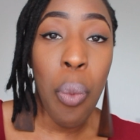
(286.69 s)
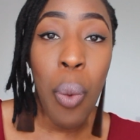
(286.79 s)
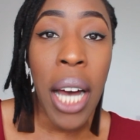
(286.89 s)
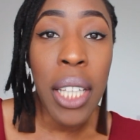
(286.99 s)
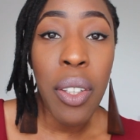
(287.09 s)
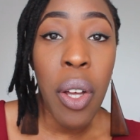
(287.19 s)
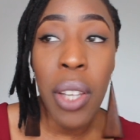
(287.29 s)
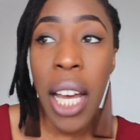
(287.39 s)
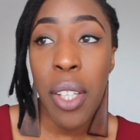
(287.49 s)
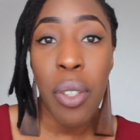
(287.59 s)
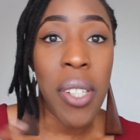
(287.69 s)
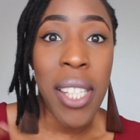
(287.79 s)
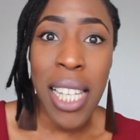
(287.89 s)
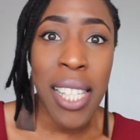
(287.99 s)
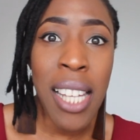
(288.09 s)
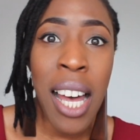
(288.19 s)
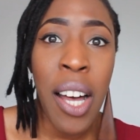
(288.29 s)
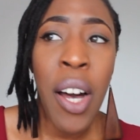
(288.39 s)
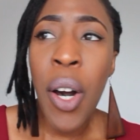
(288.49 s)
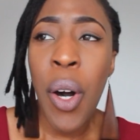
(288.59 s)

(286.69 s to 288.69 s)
one, like your sister,